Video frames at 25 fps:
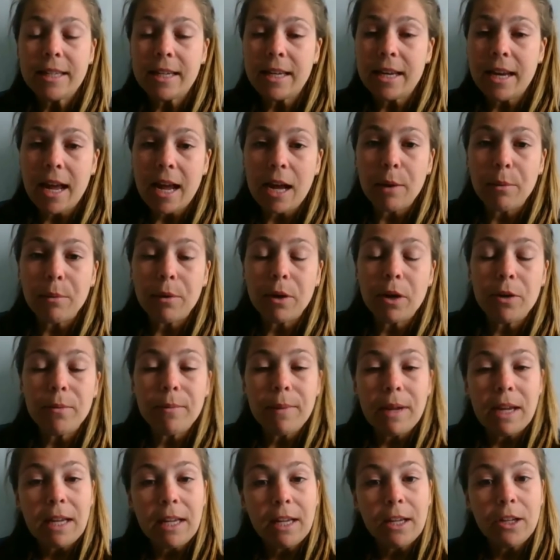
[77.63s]
Today,
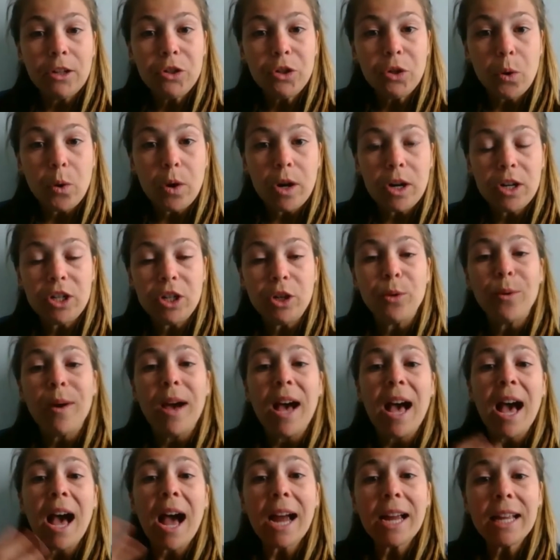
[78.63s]
we're making sure
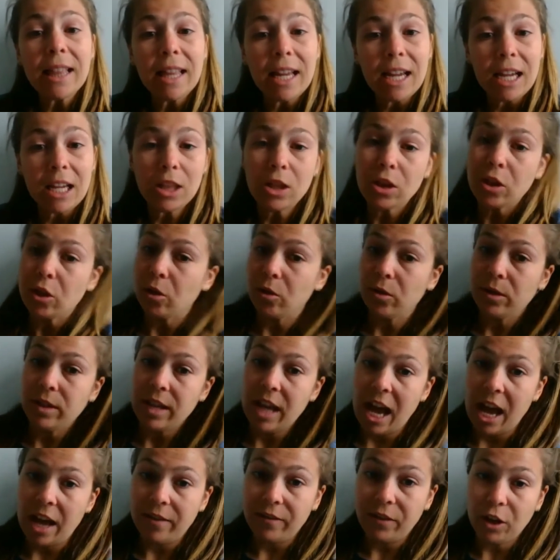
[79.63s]
to highlight
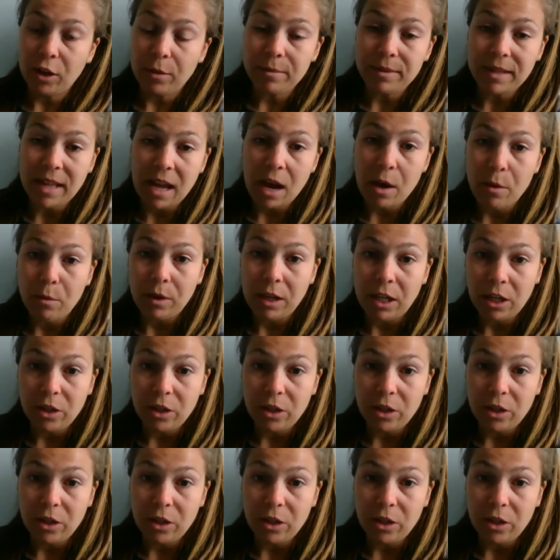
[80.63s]
those adverbs that